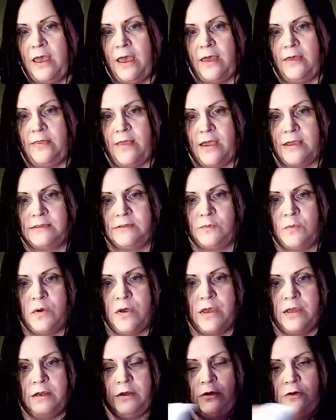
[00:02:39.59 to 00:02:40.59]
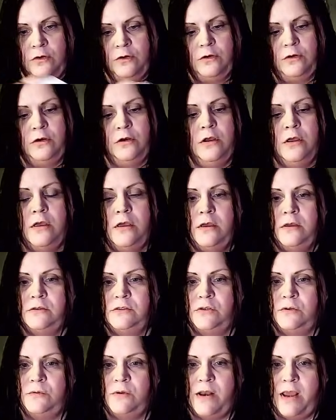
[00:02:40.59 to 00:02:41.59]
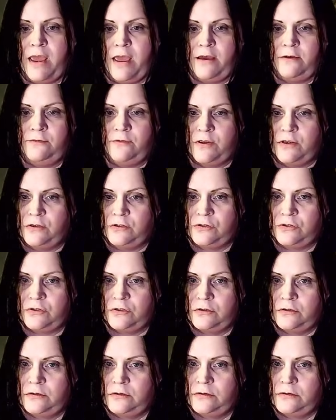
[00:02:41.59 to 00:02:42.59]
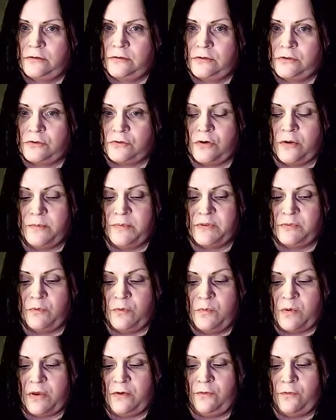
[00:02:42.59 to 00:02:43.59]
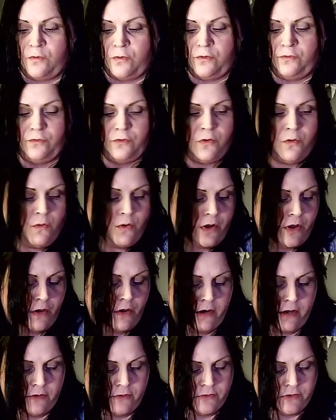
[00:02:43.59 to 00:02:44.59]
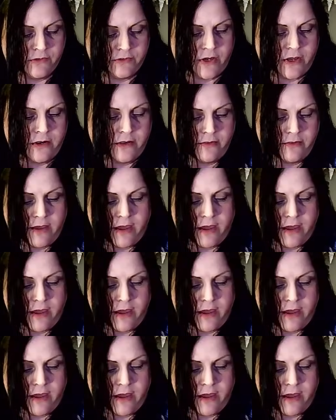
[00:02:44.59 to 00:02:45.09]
And that's what your 2.5-inch strips will be for side.